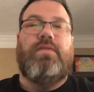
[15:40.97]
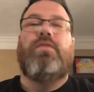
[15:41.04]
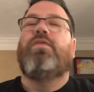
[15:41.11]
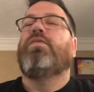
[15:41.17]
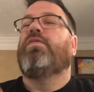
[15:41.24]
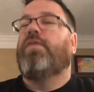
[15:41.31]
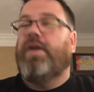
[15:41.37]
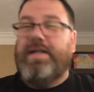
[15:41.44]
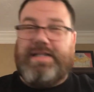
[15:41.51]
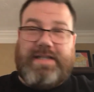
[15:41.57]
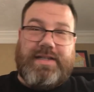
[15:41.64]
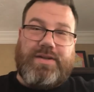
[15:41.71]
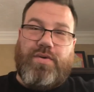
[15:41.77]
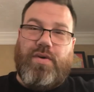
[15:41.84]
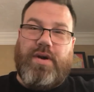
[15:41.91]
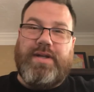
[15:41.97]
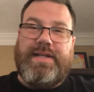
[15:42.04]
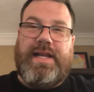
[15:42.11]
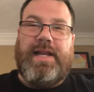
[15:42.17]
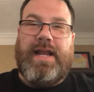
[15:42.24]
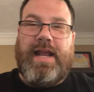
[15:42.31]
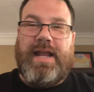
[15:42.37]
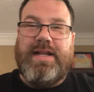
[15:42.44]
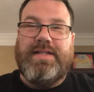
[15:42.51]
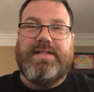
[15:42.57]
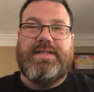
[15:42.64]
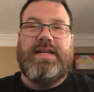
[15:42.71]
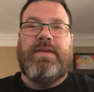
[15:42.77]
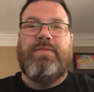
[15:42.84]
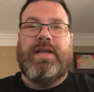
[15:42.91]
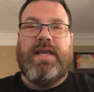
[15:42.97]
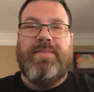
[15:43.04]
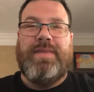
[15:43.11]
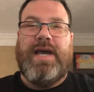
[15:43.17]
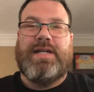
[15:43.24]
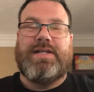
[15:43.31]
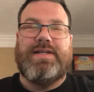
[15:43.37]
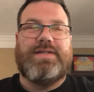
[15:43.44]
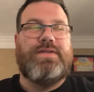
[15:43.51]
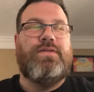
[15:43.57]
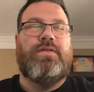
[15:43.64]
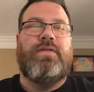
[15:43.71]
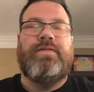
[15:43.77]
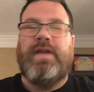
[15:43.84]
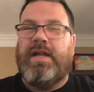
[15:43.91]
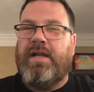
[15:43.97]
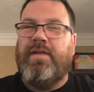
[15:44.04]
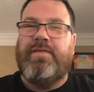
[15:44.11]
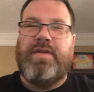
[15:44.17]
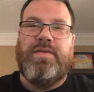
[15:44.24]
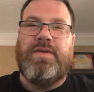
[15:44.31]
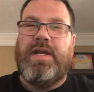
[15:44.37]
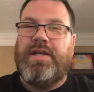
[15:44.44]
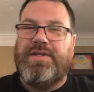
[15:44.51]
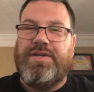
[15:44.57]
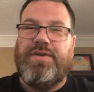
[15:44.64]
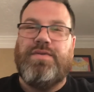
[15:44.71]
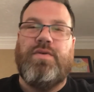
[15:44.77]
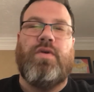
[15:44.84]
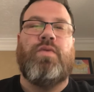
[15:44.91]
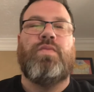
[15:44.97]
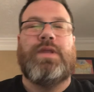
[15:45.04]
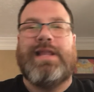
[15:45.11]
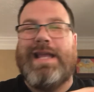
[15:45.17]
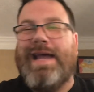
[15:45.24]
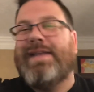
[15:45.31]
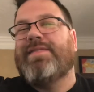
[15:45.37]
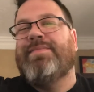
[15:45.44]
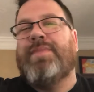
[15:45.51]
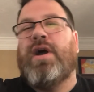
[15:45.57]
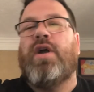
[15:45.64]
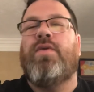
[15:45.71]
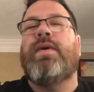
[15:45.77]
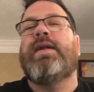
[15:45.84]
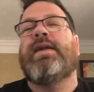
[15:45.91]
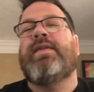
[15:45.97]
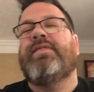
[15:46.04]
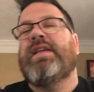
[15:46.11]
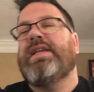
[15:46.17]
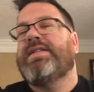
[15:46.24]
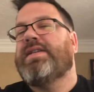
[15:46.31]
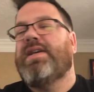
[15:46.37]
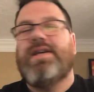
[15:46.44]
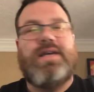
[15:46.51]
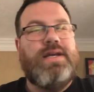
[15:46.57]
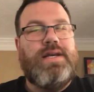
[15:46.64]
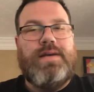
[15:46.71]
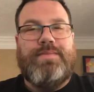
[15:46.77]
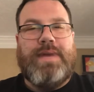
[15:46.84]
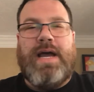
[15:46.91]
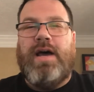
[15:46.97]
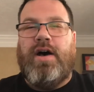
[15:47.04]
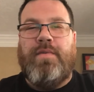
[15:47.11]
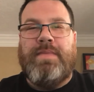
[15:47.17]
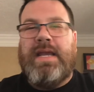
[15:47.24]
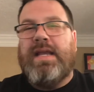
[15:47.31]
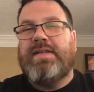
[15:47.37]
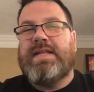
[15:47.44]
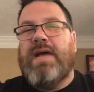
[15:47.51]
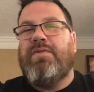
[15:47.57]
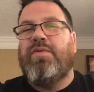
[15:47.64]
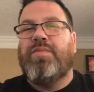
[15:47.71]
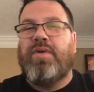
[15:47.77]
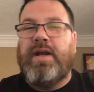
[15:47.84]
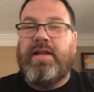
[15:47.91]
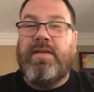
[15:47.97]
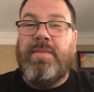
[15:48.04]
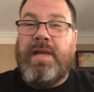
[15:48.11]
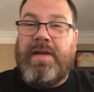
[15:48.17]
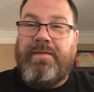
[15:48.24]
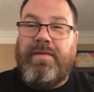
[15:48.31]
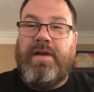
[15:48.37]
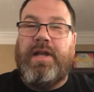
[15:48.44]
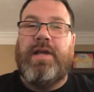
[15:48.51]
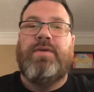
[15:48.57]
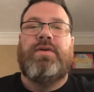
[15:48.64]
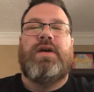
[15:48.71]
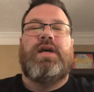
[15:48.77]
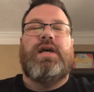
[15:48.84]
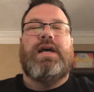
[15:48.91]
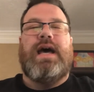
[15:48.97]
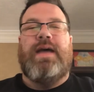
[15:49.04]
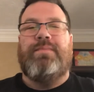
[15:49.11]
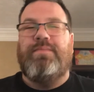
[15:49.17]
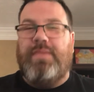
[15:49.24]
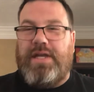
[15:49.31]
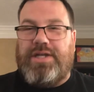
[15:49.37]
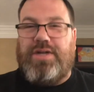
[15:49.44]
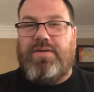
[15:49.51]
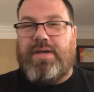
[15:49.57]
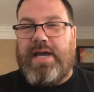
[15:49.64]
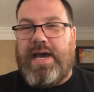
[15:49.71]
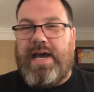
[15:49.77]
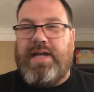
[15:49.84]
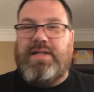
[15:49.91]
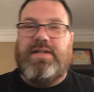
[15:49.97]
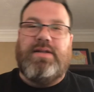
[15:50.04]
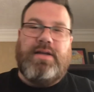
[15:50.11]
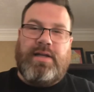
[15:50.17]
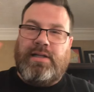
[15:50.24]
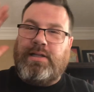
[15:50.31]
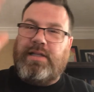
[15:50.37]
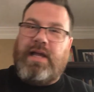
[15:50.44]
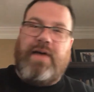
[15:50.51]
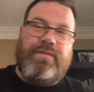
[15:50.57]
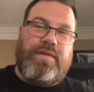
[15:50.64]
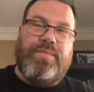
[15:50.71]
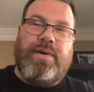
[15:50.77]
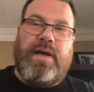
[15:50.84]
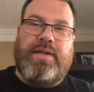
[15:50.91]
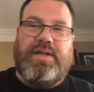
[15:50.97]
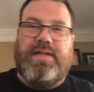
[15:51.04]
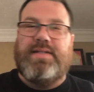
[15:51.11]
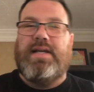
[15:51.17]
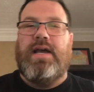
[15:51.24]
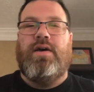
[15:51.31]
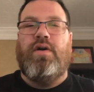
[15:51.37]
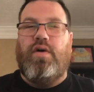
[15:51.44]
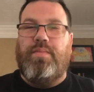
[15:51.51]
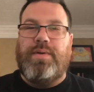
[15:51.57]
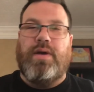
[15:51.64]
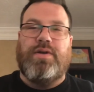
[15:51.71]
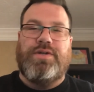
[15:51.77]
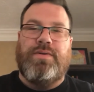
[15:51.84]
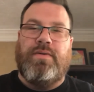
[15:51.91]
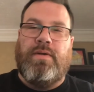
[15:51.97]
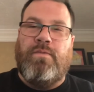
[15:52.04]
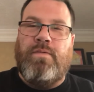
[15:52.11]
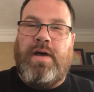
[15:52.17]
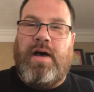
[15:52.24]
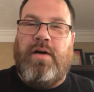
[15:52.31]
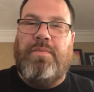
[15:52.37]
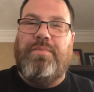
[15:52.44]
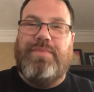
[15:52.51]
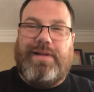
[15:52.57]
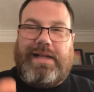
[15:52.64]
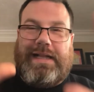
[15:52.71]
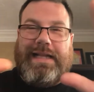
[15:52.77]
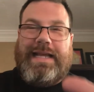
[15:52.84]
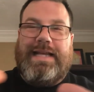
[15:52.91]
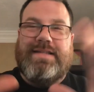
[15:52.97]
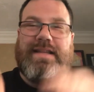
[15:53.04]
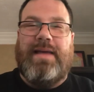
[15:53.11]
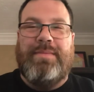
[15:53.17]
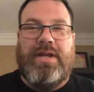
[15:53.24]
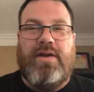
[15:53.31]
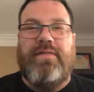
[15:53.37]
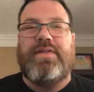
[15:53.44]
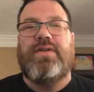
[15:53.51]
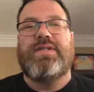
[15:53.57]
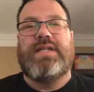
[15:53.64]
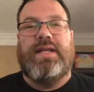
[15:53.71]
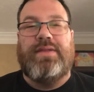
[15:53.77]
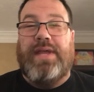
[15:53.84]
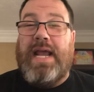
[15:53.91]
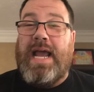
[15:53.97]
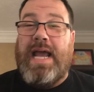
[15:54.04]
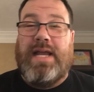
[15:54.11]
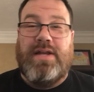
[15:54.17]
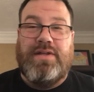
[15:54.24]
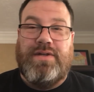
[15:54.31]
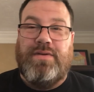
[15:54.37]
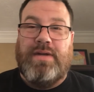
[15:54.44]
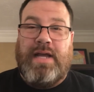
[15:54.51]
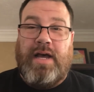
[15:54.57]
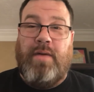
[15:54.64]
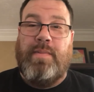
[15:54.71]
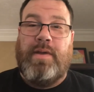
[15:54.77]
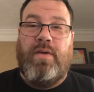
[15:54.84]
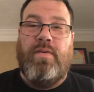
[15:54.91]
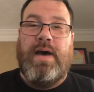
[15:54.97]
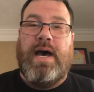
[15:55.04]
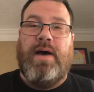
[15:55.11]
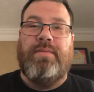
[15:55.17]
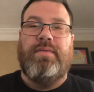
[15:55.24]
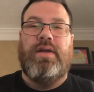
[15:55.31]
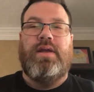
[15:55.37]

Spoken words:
once this quarantine ends and we get back to school, if any of you need to or would like to borrow any of these, by all means, I will bring them in for you. I miss you guys. I love you bunches. I hope you're doing well. Please let me know if there's anything I can do to help you out.